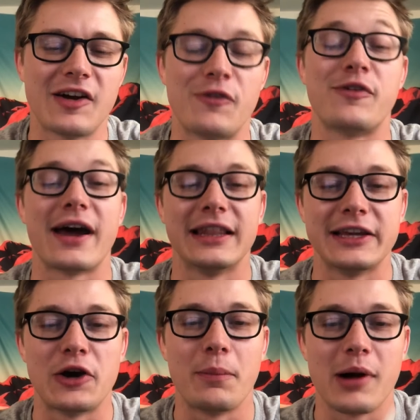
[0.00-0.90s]

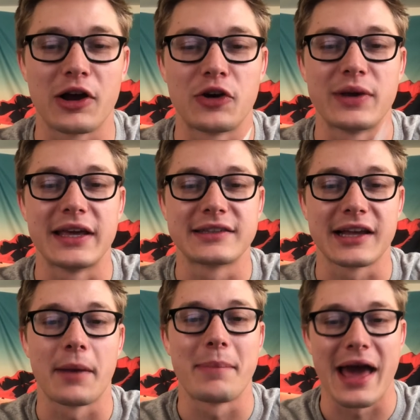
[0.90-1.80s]
finally, old Bucko, he gets
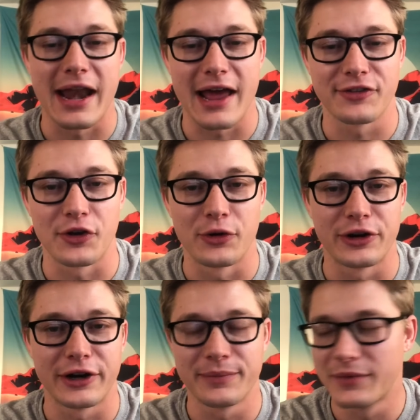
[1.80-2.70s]
like a badass
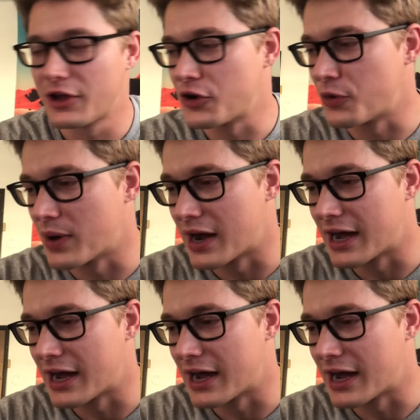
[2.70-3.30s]
owner who